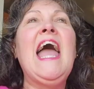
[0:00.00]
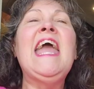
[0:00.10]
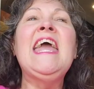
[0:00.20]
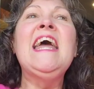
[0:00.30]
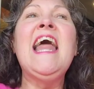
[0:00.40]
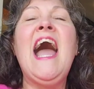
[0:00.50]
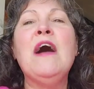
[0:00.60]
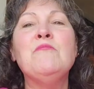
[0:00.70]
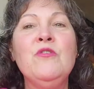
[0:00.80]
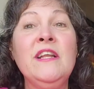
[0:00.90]
and
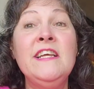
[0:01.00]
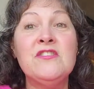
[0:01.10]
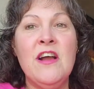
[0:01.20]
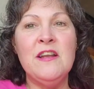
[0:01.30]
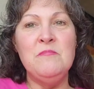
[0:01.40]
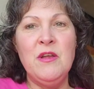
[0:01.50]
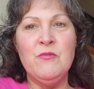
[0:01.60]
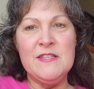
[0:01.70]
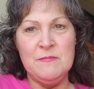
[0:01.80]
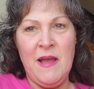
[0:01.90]
I'm really trying to be
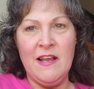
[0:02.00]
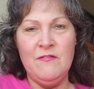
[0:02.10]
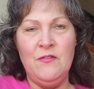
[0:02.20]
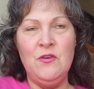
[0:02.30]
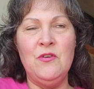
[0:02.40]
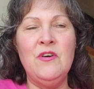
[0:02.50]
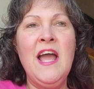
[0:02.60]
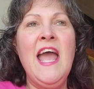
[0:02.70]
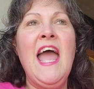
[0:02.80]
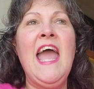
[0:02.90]
respectful
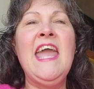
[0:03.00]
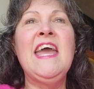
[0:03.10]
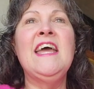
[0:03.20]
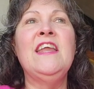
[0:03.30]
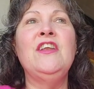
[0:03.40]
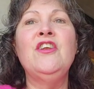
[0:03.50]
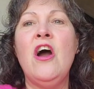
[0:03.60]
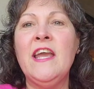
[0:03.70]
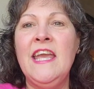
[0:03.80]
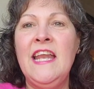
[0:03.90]
and
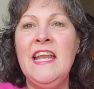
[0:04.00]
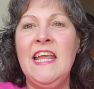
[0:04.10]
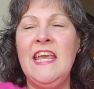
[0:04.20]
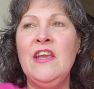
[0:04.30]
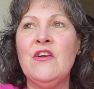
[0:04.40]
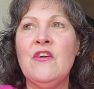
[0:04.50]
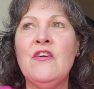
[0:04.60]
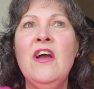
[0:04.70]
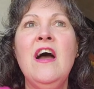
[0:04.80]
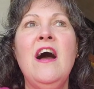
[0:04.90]
not get in
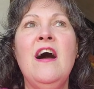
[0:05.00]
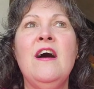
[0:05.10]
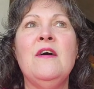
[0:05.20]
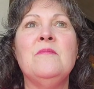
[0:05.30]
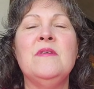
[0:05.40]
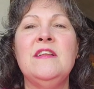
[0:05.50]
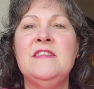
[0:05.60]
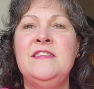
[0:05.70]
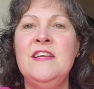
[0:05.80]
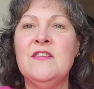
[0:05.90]
here um,
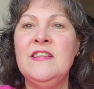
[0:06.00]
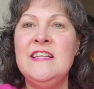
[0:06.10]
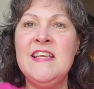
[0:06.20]
during the